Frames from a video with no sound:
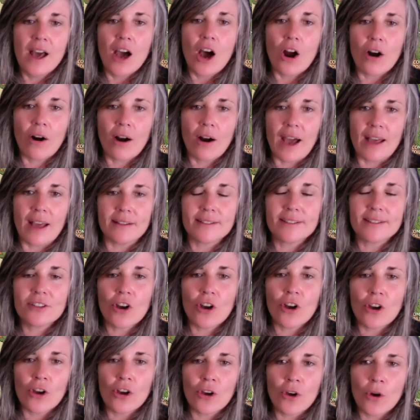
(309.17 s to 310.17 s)
all right
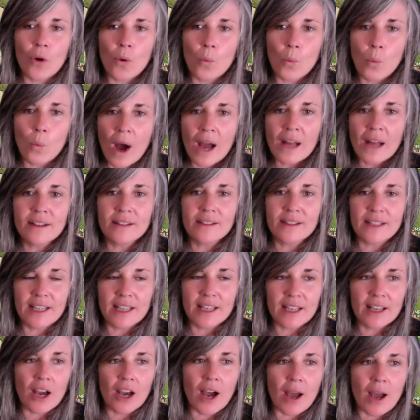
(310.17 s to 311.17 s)
so one
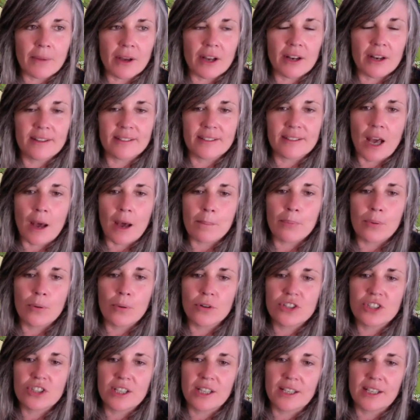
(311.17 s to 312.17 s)
thing i'm going to start
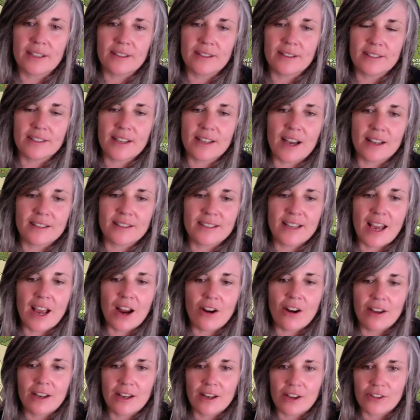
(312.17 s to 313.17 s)
pushing the
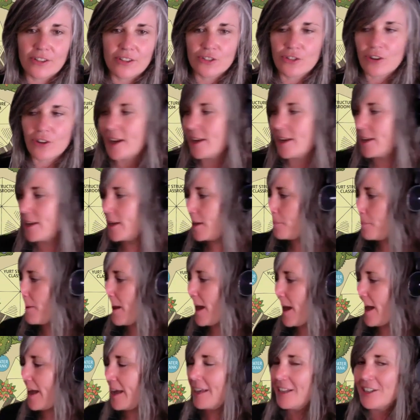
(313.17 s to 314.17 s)
tartaria australia
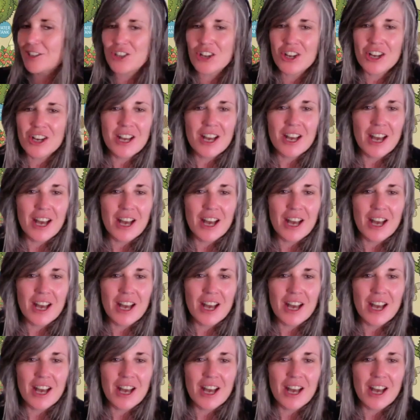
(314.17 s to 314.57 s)
page